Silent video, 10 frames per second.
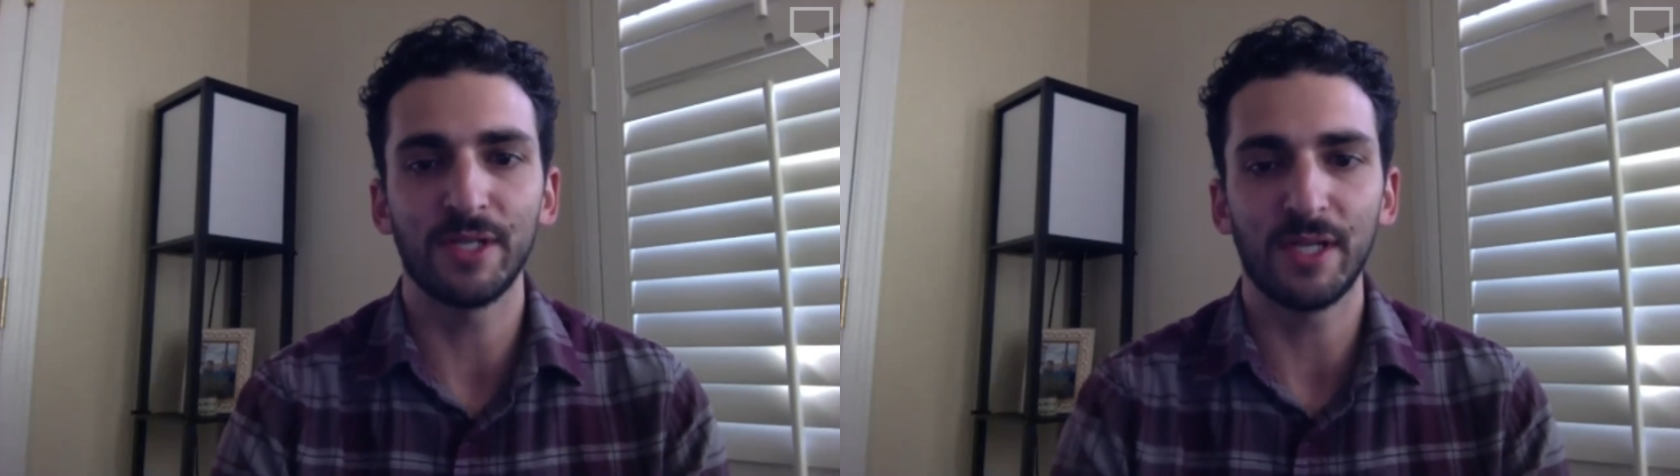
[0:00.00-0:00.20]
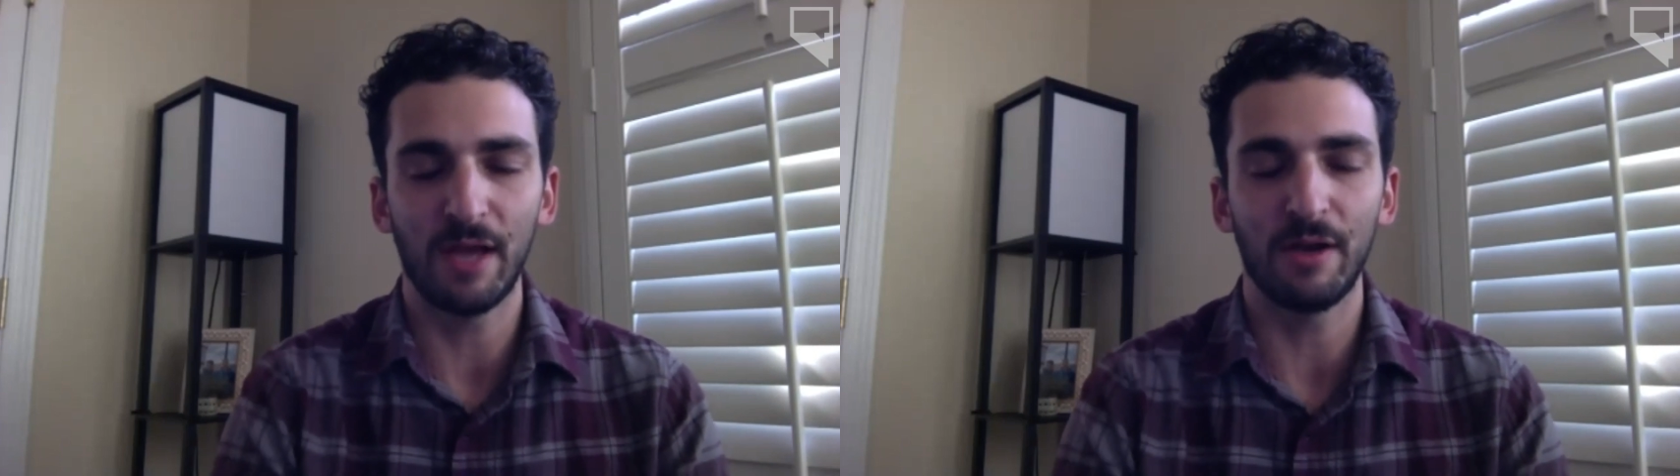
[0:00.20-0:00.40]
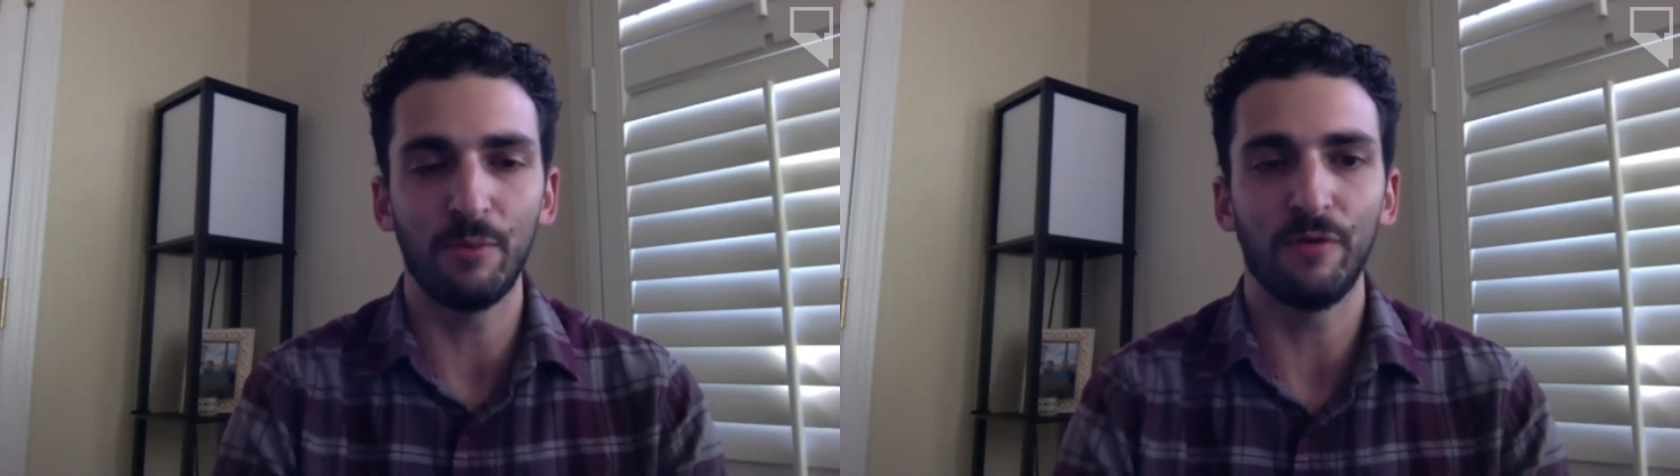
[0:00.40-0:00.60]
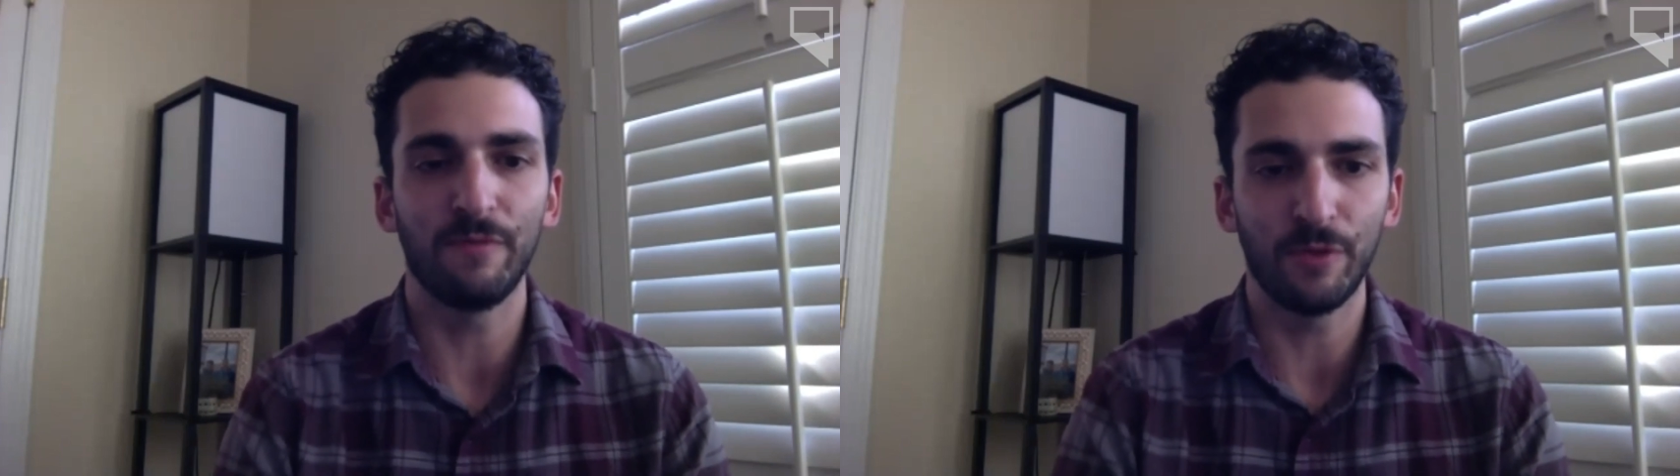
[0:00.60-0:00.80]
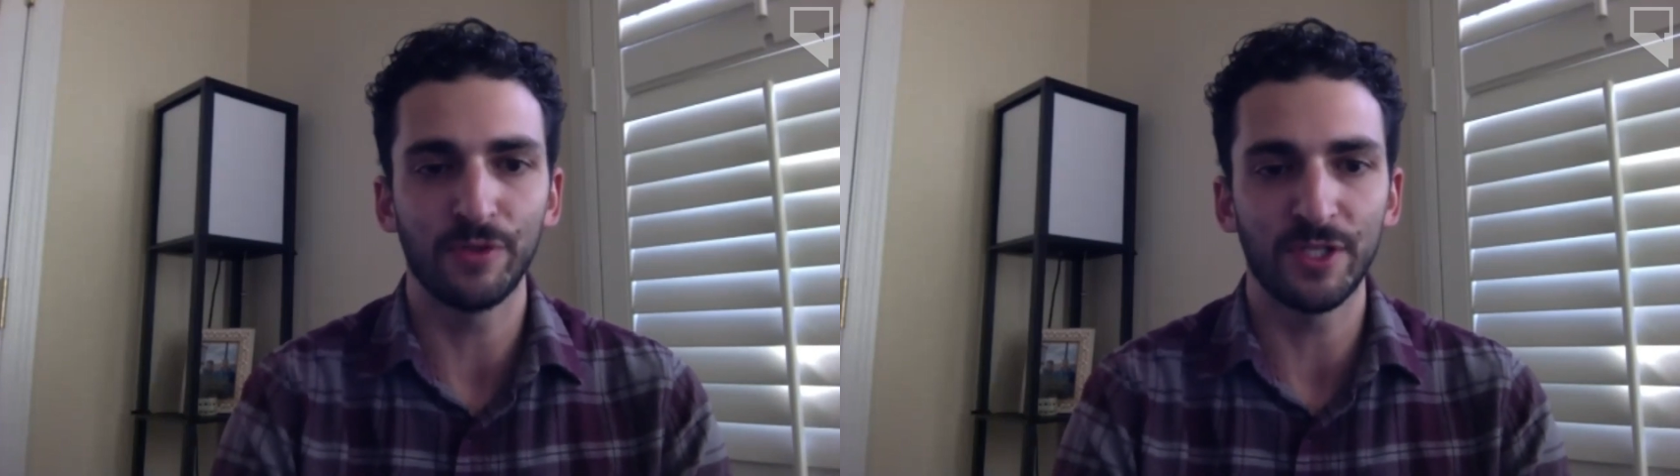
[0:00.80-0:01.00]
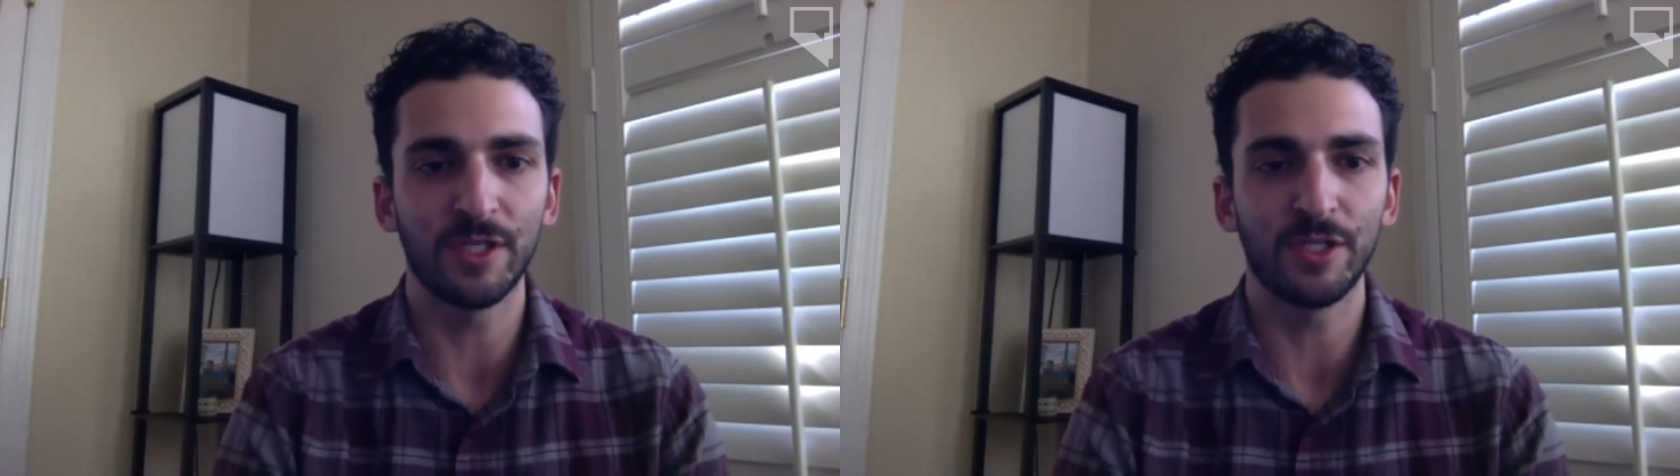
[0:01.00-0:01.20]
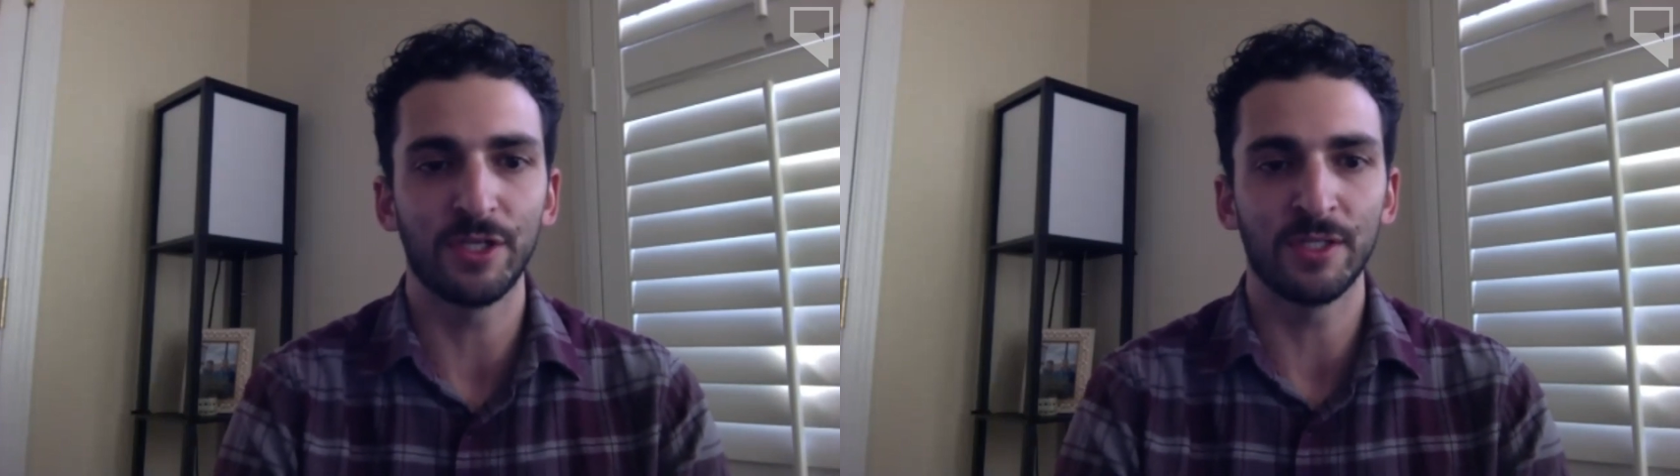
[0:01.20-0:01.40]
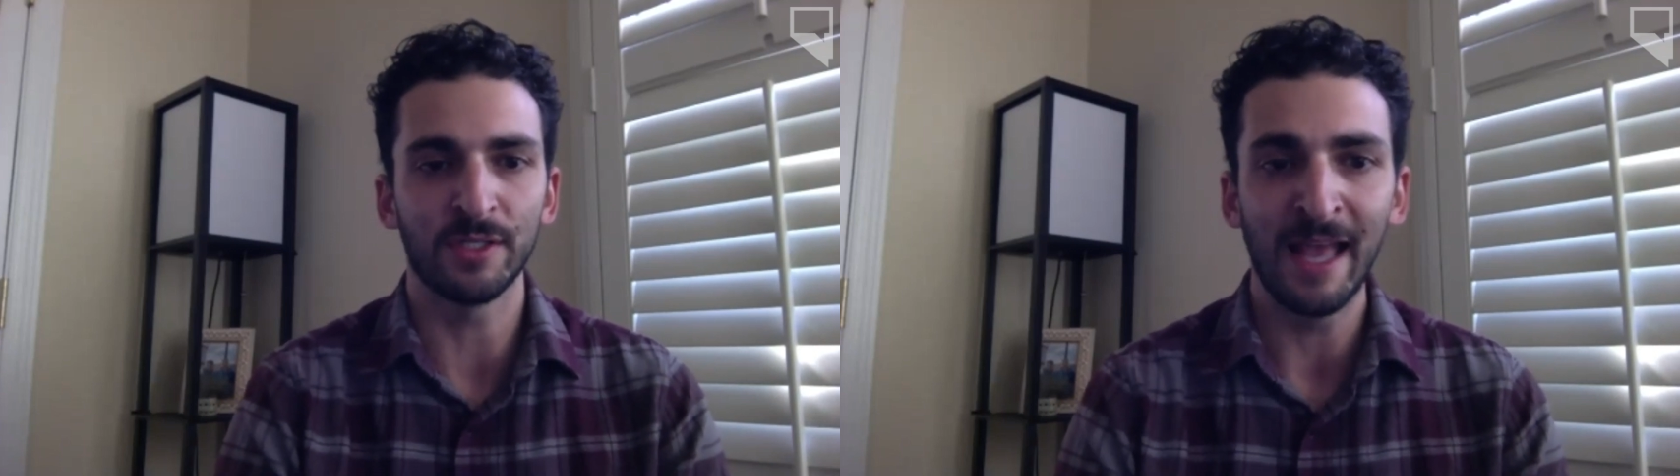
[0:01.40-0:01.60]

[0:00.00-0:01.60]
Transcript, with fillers: accountable for those decisions